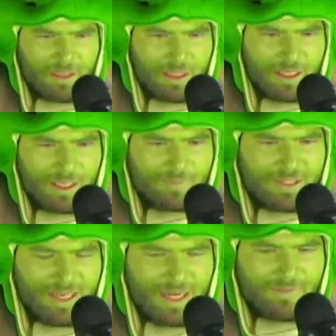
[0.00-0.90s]

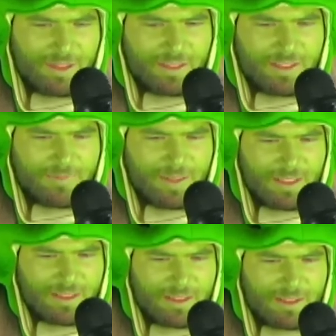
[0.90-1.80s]
Yeah, everything is
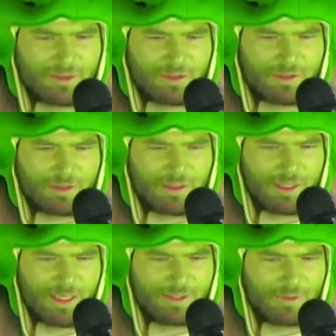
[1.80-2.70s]
meaningless,
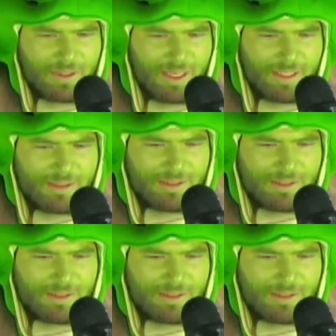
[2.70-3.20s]
and you kind of get